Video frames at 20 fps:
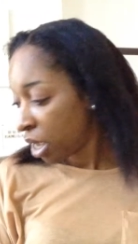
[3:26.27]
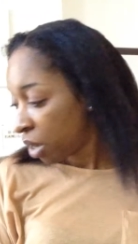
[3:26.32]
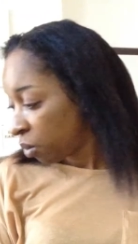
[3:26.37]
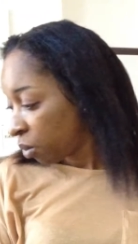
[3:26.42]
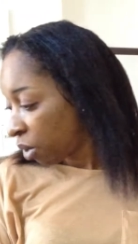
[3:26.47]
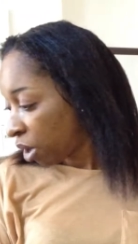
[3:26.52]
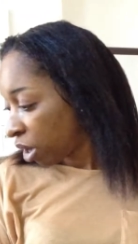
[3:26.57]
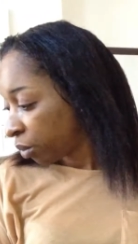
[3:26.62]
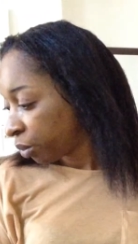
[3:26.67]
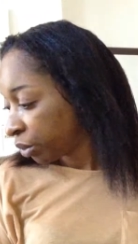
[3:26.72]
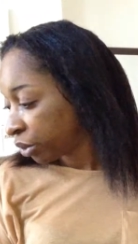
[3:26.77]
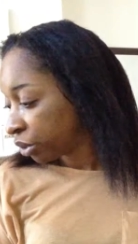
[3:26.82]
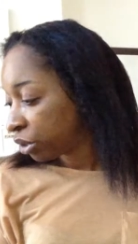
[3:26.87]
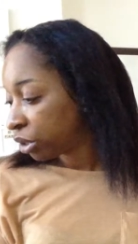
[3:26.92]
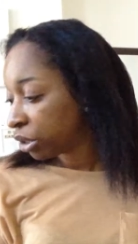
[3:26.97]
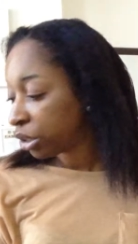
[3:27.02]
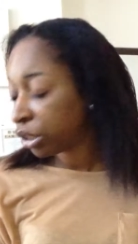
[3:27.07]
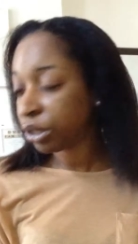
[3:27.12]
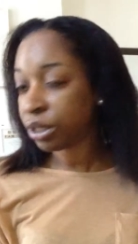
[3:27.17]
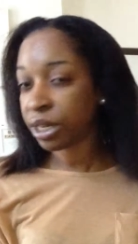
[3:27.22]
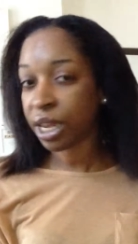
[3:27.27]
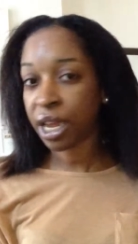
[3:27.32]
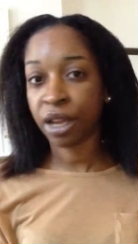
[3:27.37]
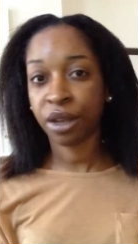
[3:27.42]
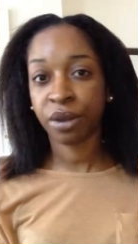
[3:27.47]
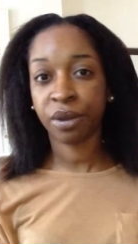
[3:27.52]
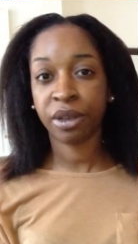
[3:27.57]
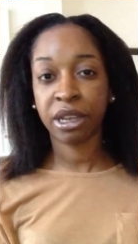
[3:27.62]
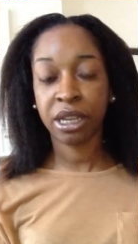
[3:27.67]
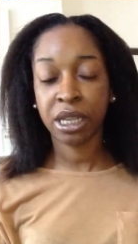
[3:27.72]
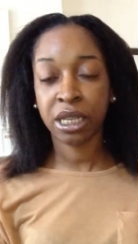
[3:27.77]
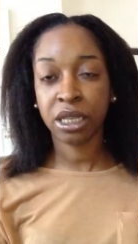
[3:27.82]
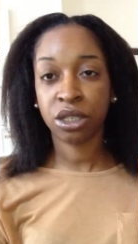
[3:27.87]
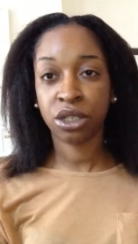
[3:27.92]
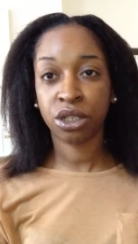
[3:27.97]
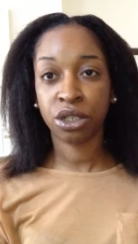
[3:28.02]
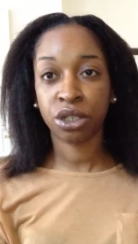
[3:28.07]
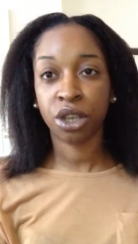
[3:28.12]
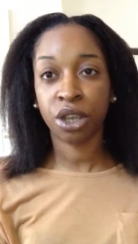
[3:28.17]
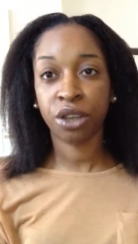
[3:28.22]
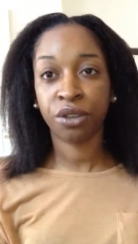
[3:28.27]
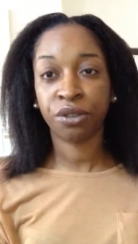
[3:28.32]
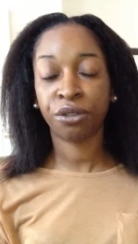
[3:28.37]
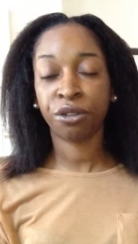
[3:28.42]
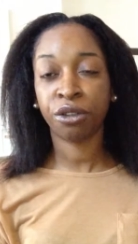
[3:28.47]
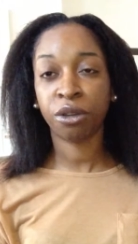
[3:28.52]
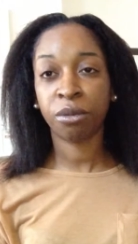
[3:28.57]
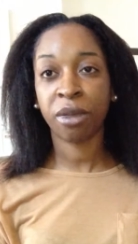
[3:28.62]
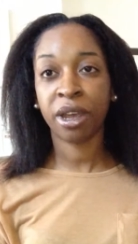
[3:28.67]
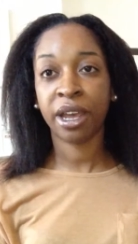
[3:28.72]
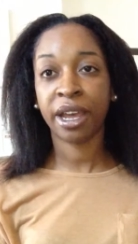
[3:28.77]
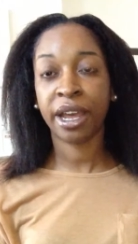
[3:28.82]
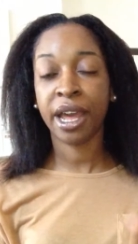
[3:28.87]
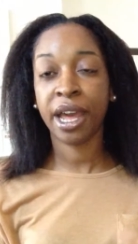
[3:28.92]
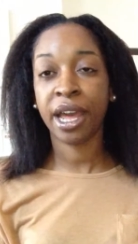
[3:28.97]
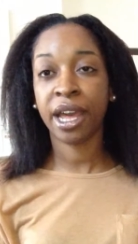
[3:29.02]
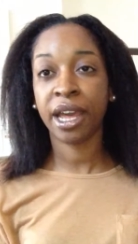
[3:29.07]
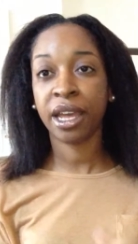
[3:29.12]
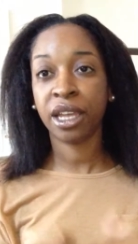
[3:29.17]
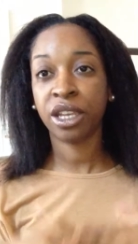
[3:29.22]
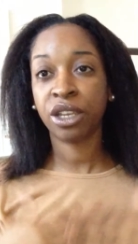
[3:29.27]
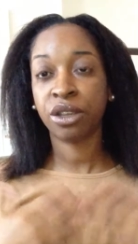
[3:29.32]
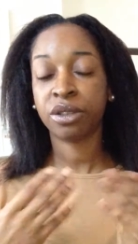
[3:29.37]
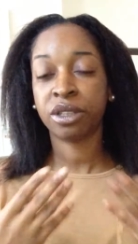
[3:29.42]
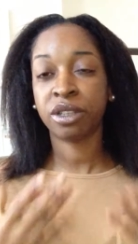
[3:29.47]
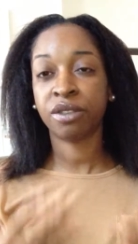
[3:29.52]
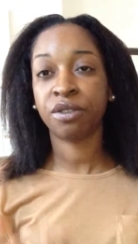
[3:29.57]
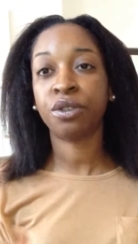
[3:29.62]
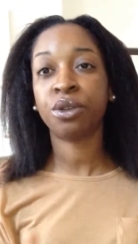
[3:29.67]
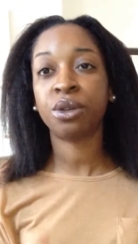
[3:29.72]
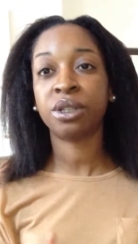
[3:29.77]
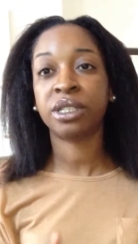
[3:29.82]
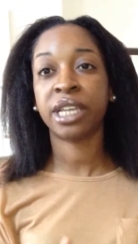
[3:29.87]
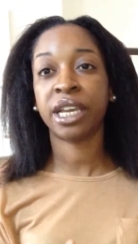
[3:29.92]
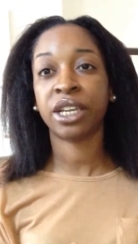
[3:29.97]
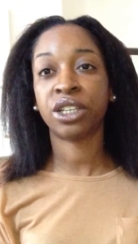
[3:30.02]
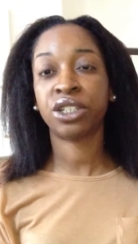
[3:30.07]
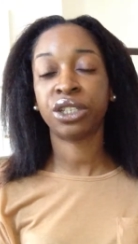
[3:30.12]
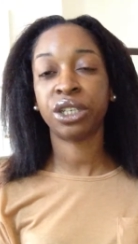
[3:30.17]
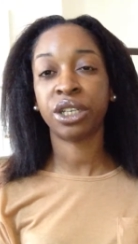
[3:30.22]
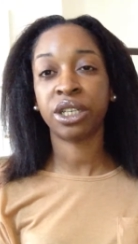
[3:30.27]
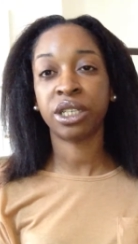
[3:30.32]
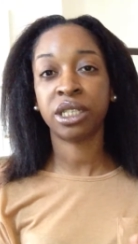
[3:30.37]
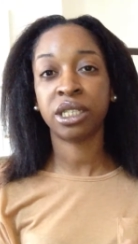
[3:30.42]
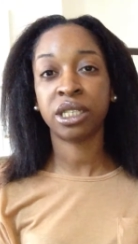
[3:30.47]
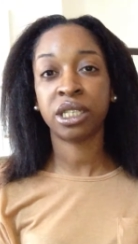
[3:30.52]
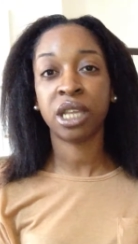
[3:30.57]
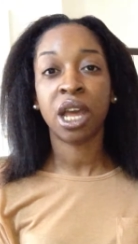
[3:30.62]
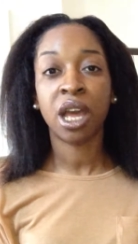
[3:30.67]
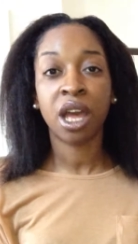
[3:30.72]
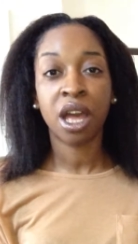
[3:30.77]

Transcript: What I want to do now is to go through my hair using four sections,